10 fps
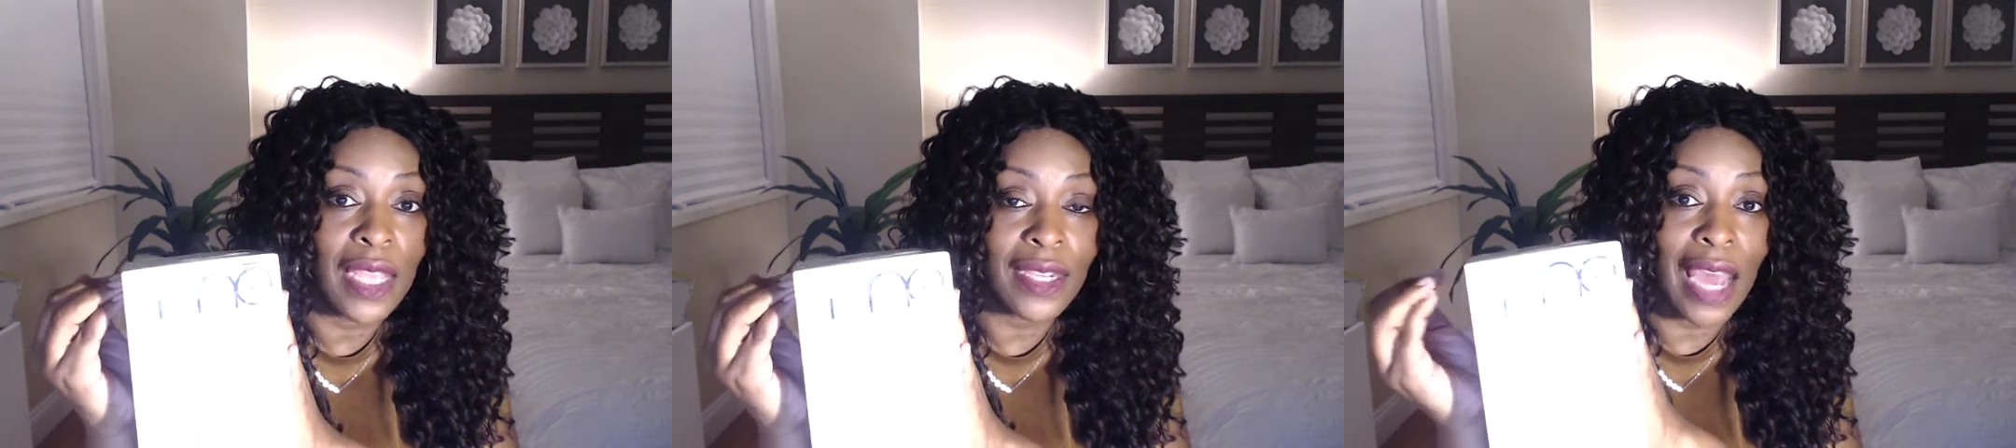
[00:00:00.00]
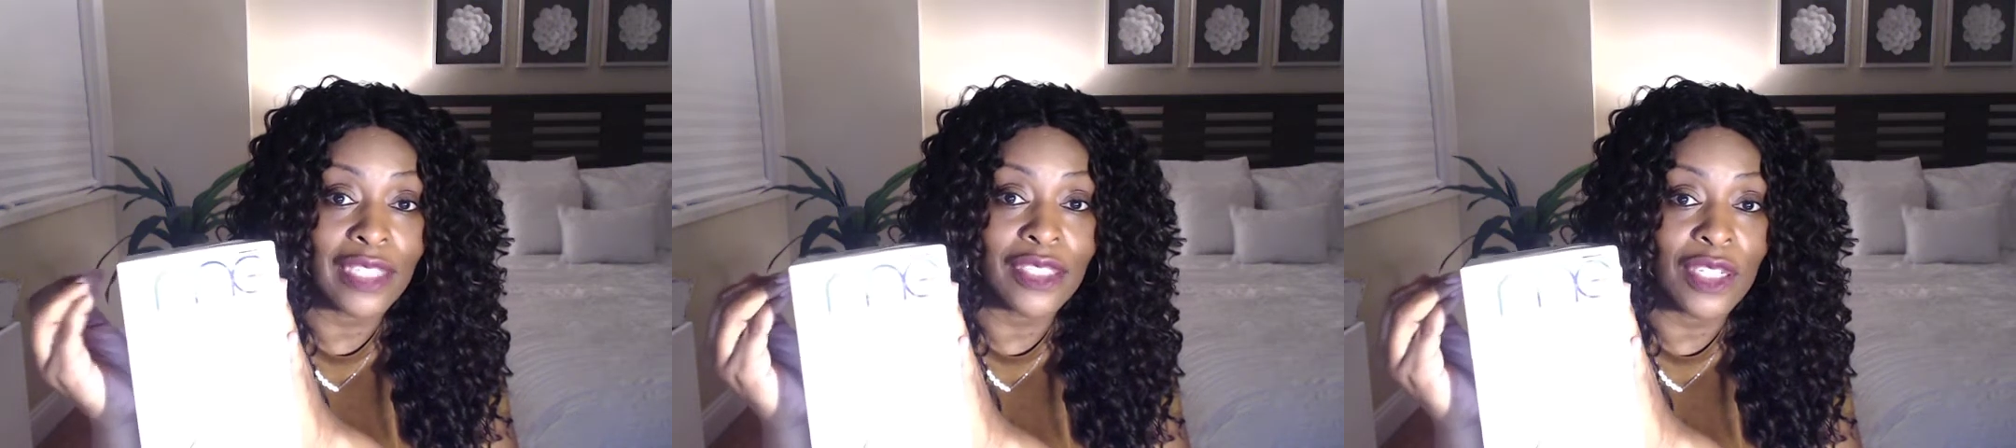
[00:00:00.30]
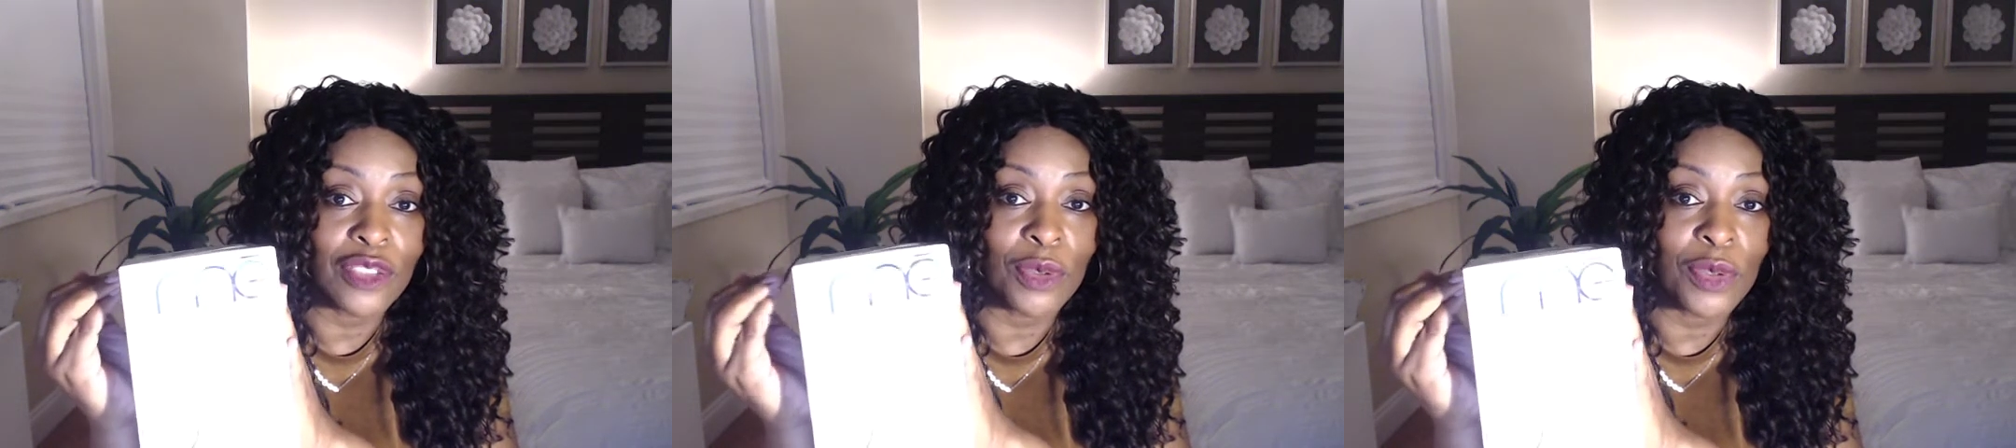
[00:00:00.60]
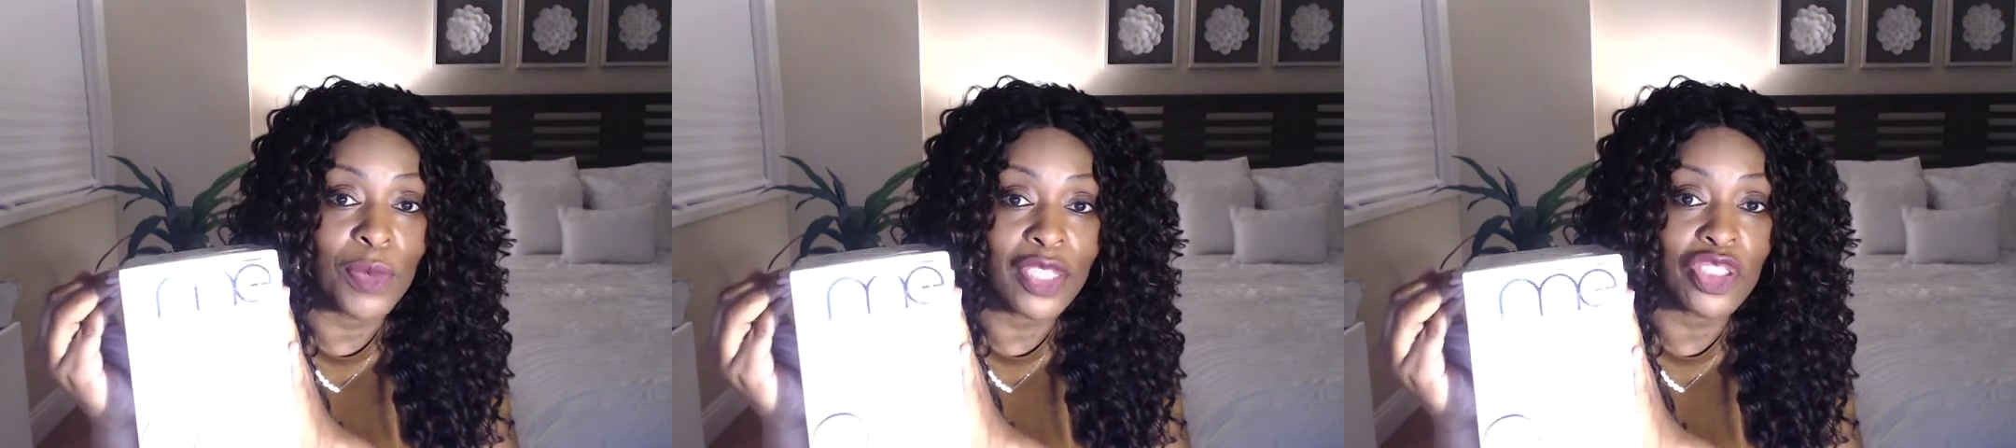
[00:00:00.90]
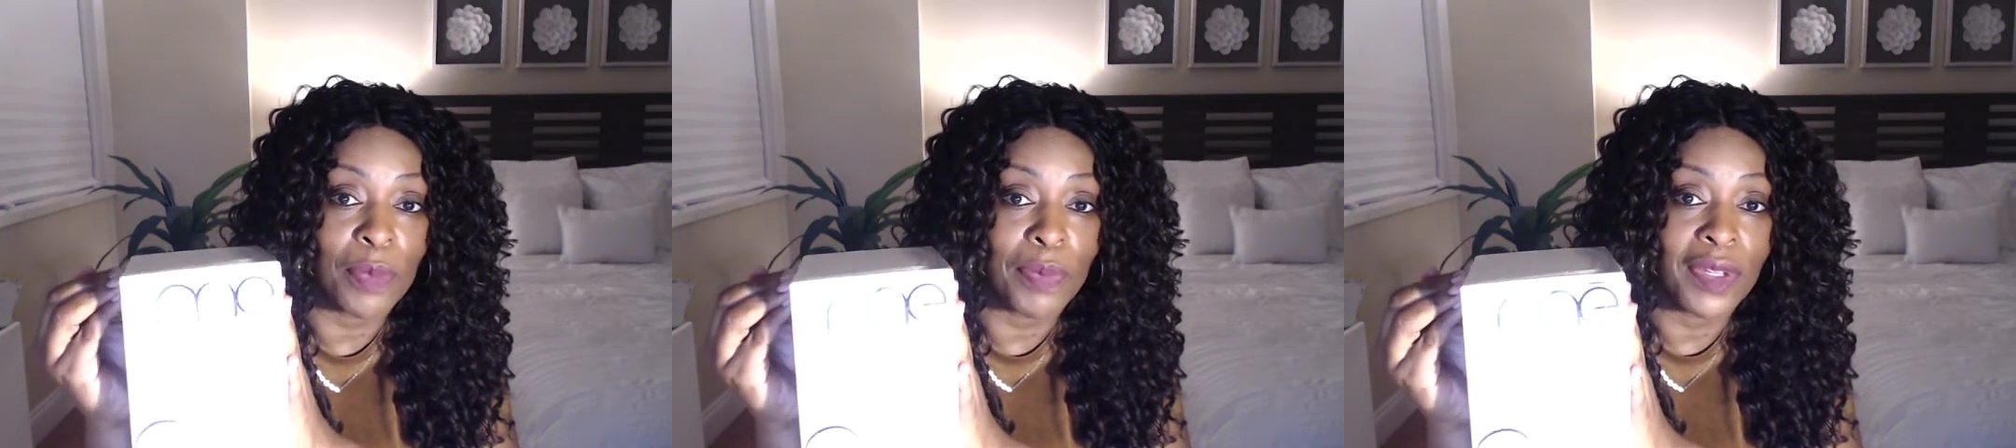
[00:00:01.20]
continental U.S.
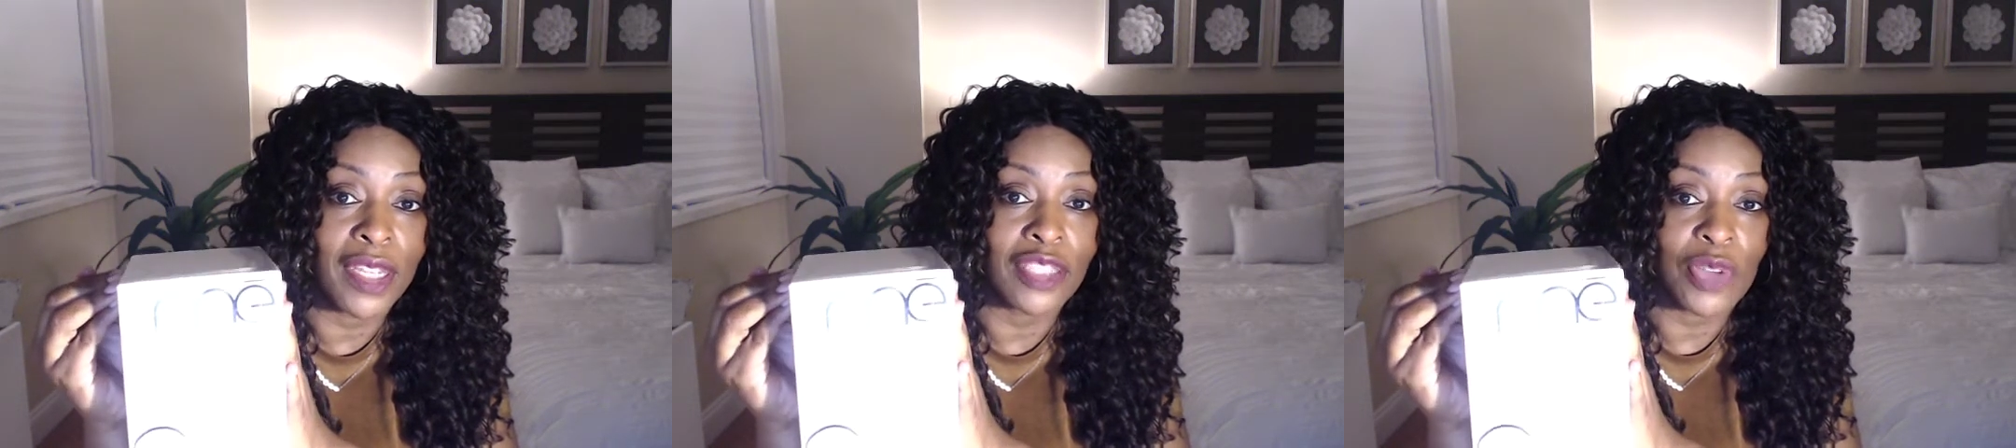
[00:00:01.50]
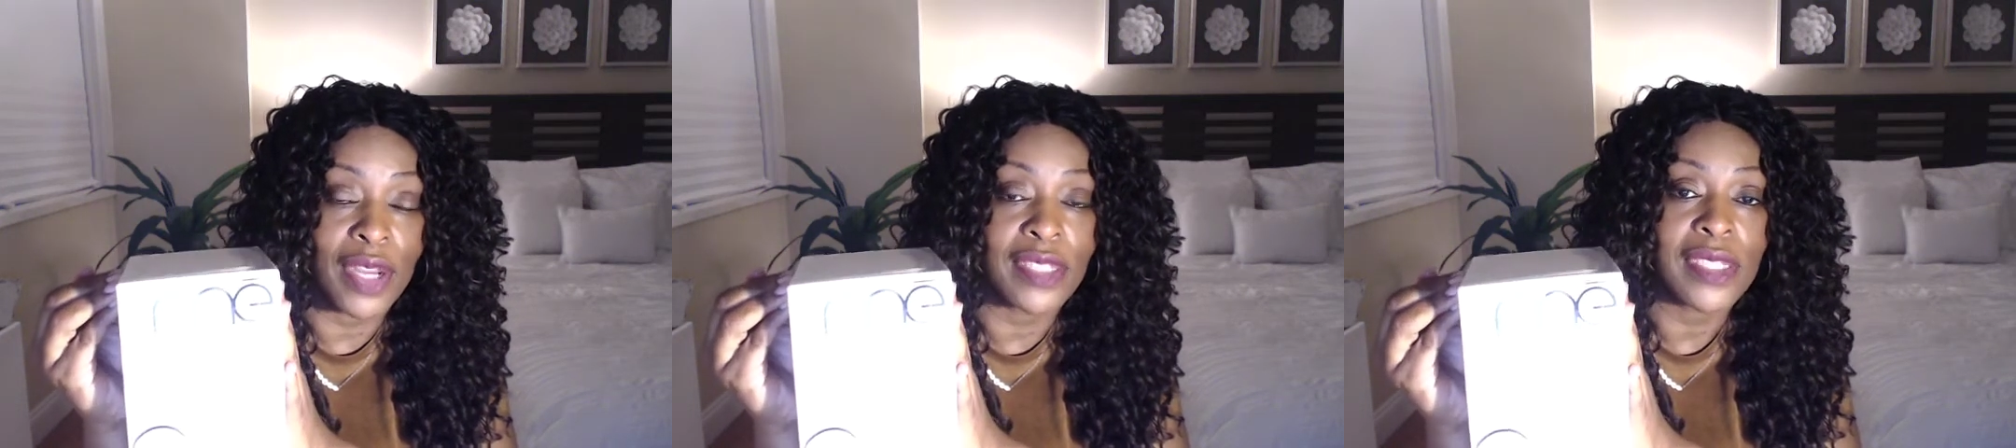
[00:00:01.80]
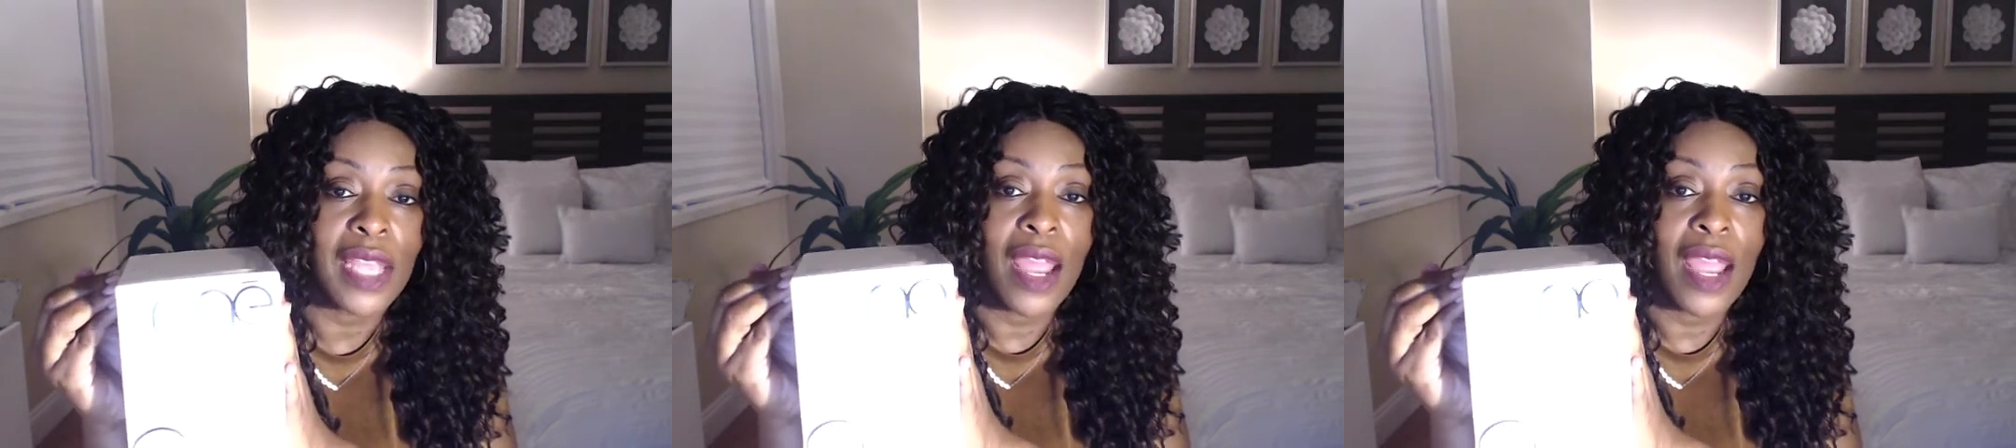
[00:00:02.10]
shipping address